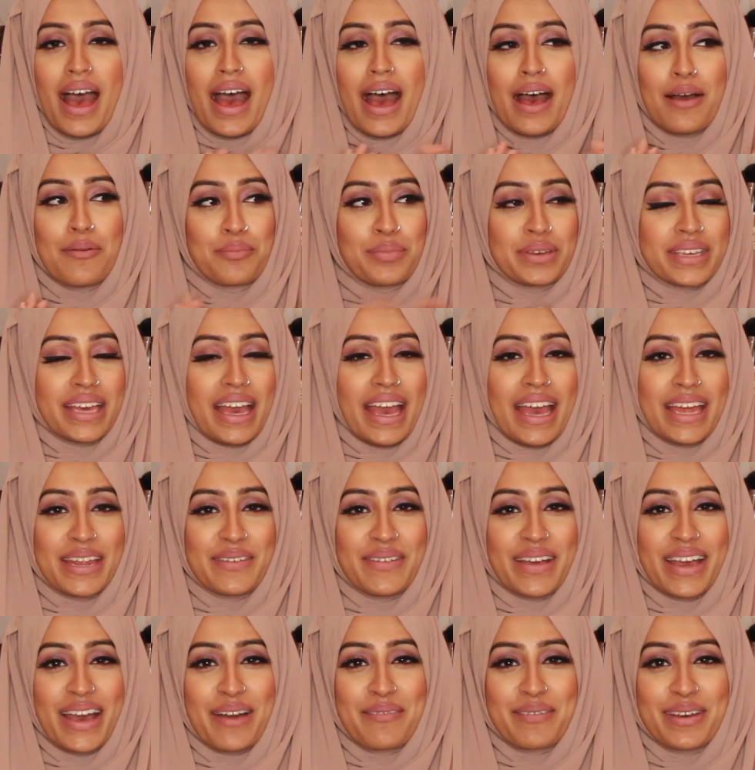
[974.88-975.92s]
But yeah,
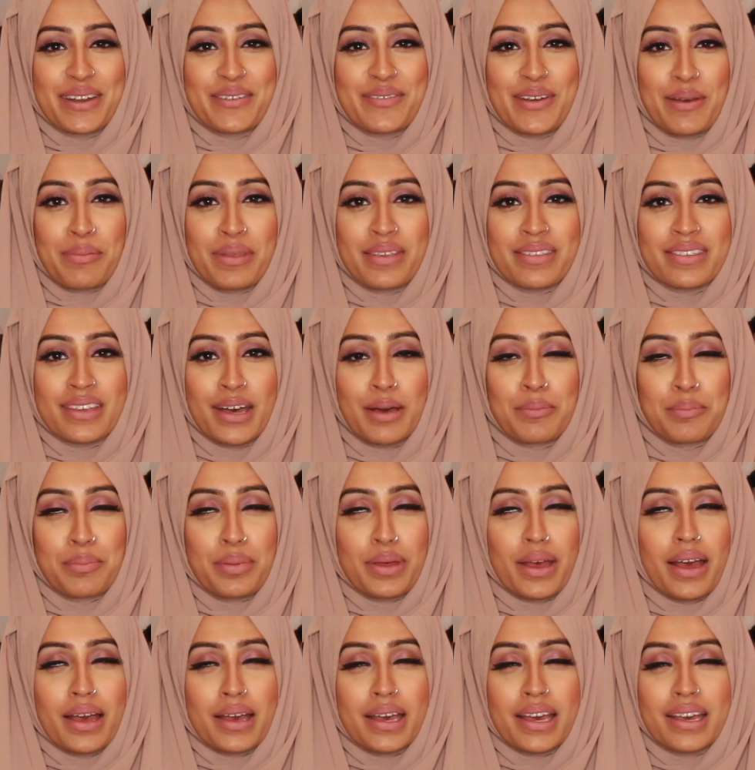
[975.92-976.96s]
anyway, I'm going to wrap this up
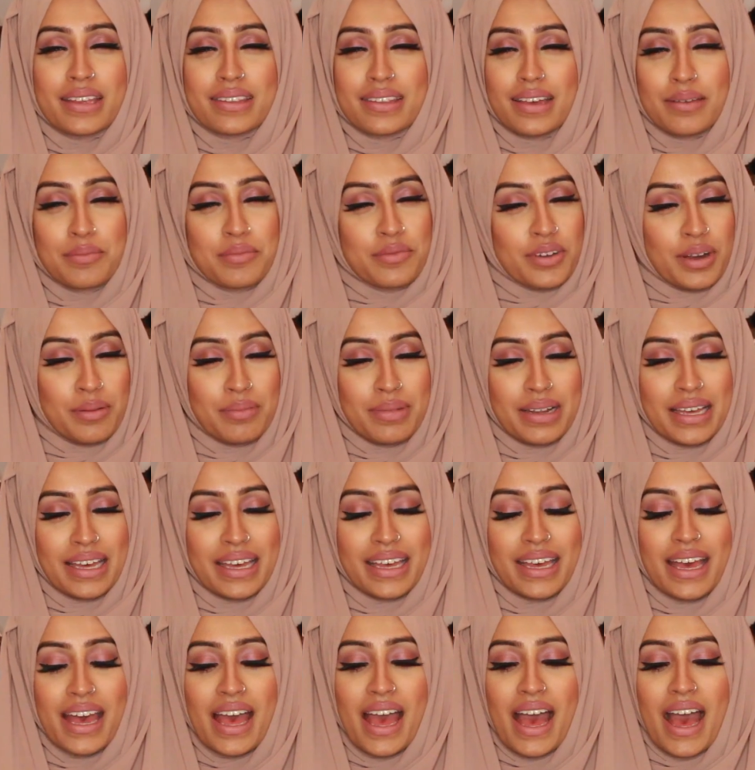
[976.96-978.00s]
because I'm
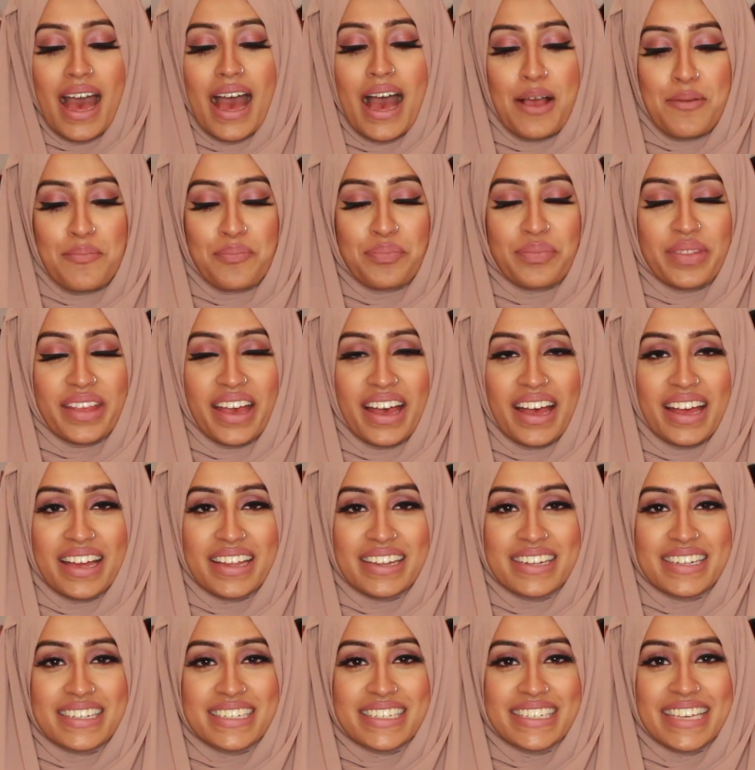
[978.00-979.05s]
rambling.
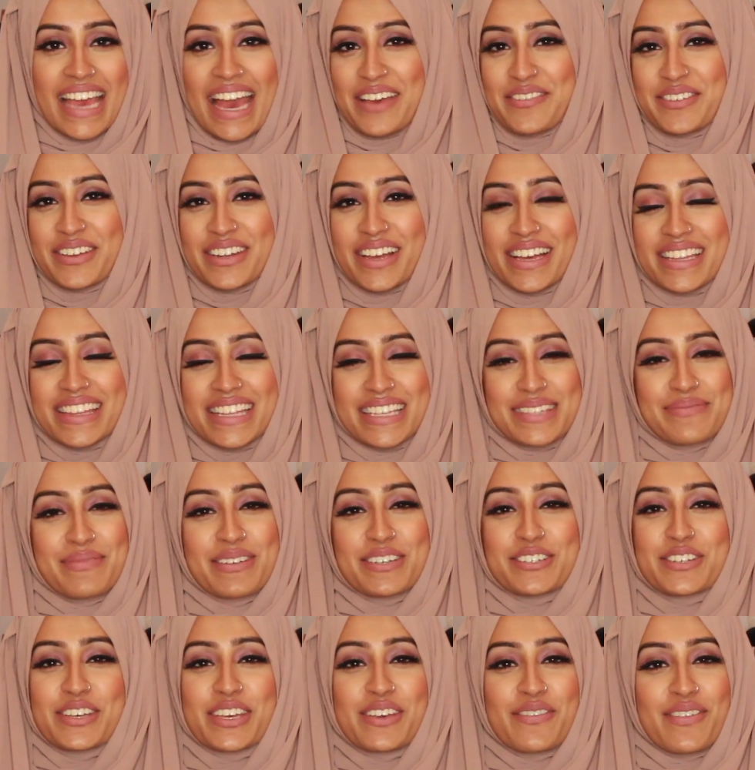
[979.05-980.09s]
And yeah, if you like this,
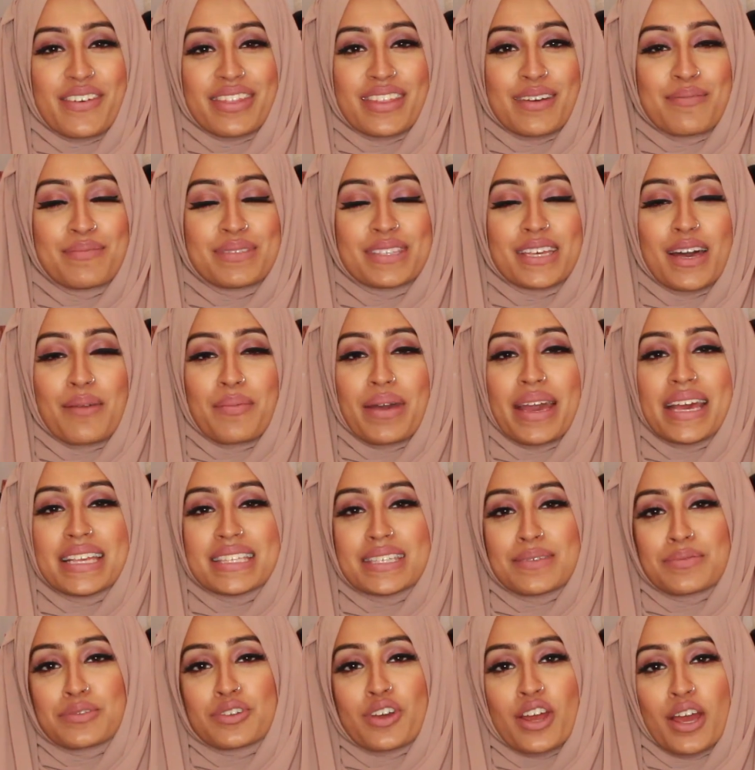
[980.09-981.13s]
make sure you give it a thumbs up. Hit
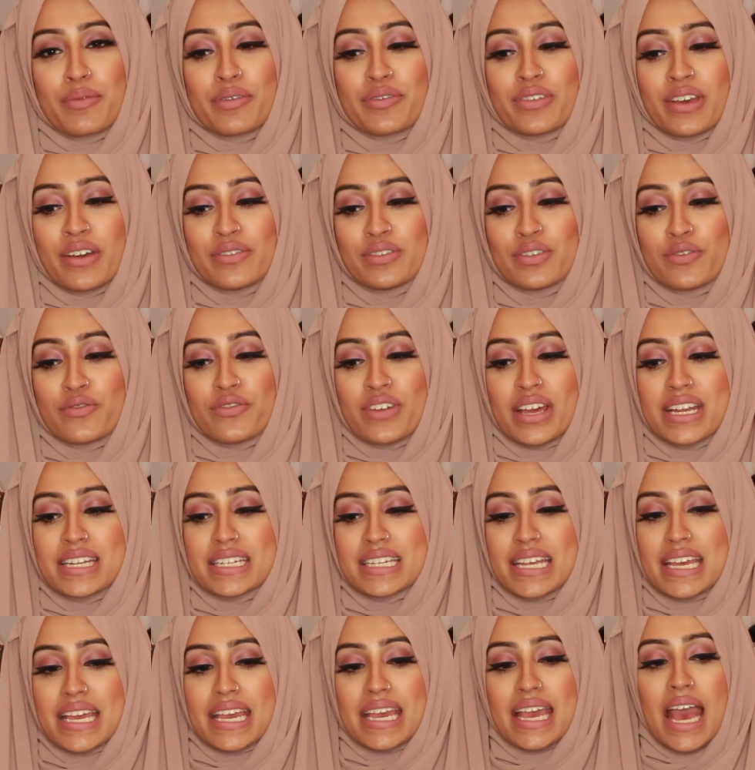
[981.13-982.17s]
subscribe if you haven't
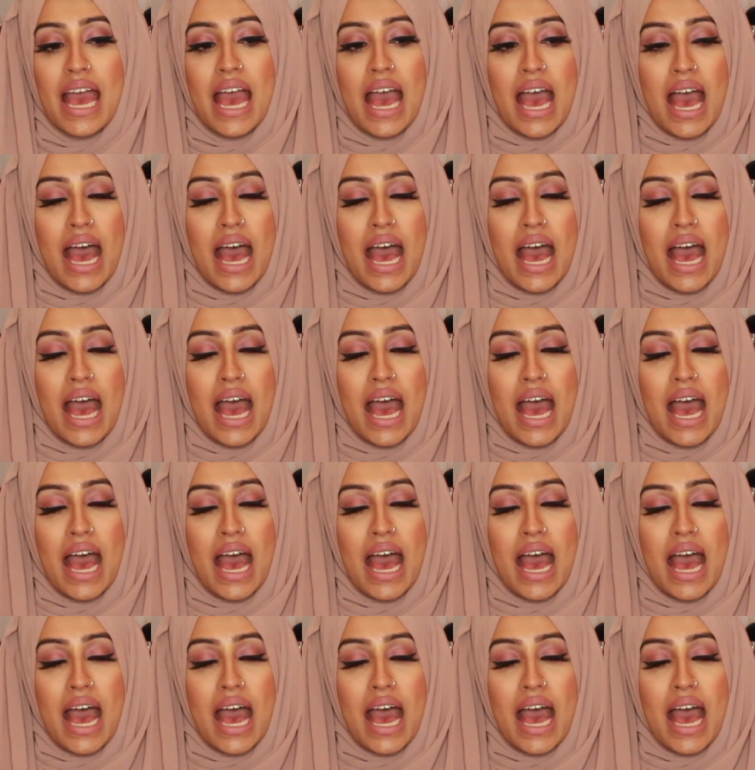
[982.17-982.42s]
already.